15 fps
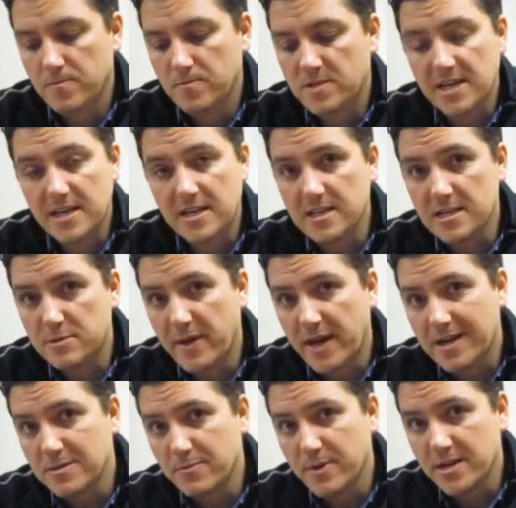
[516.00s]
taking this
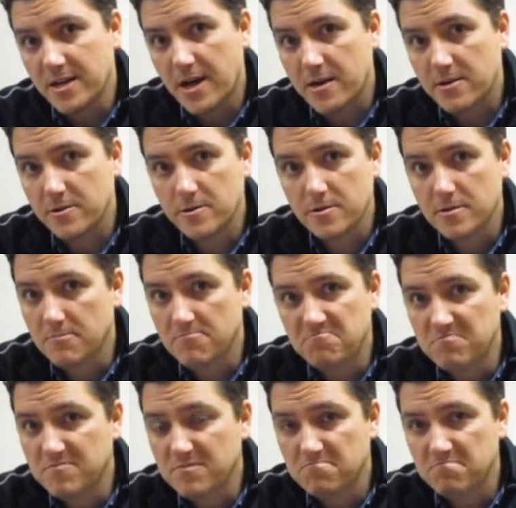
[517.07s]
back to my doctor,
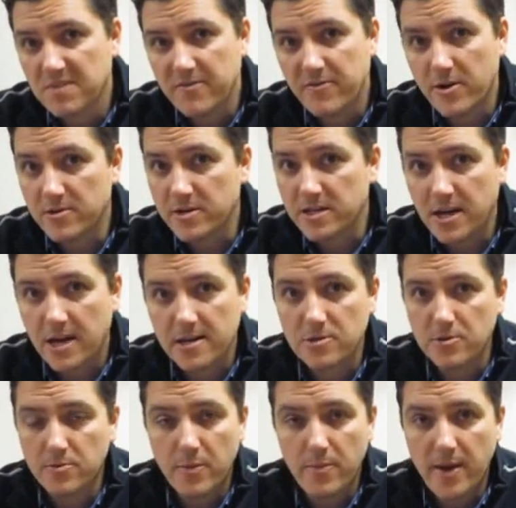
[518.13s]
I've already talked
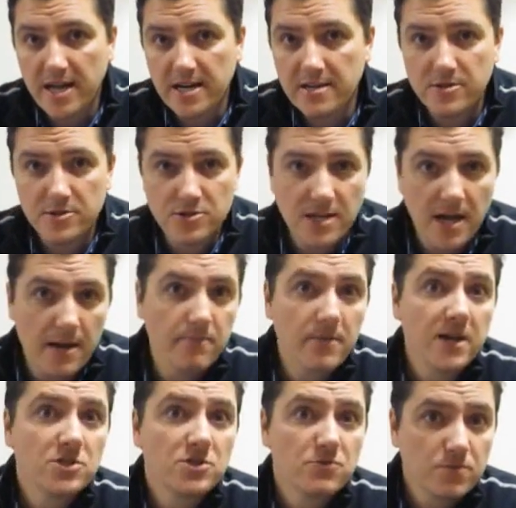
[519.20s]
to him about it. There's not
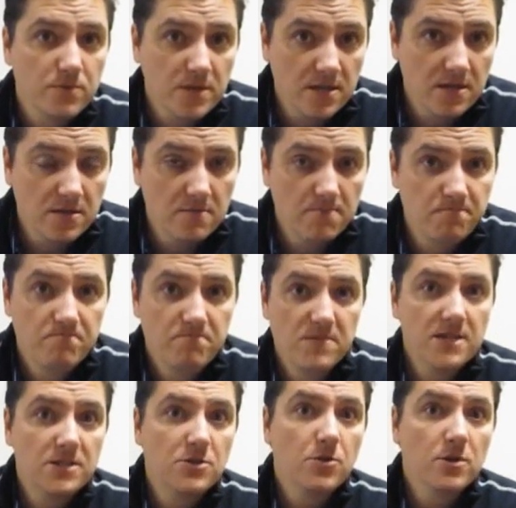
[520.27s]
much that
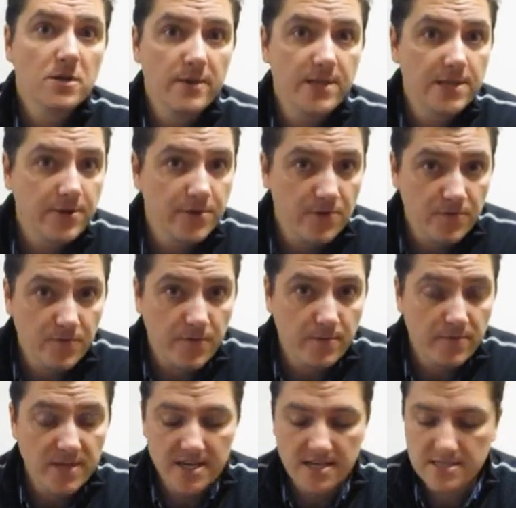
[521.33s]
is going to be learned
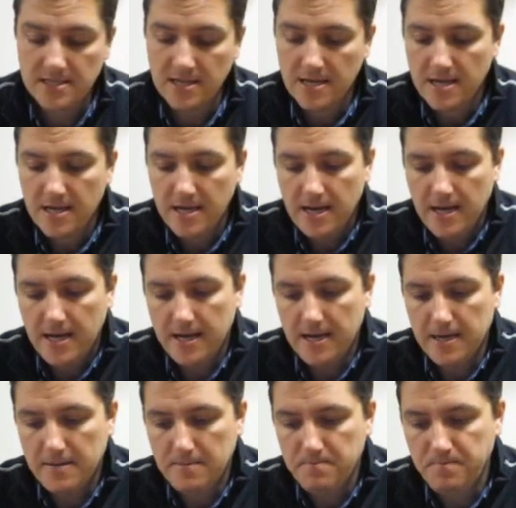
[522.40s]
from this.
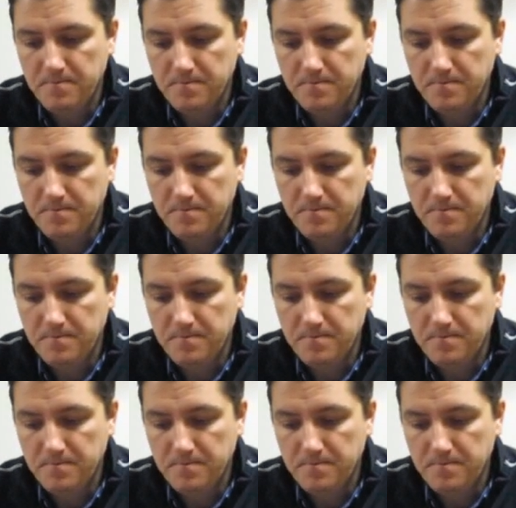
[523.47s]
My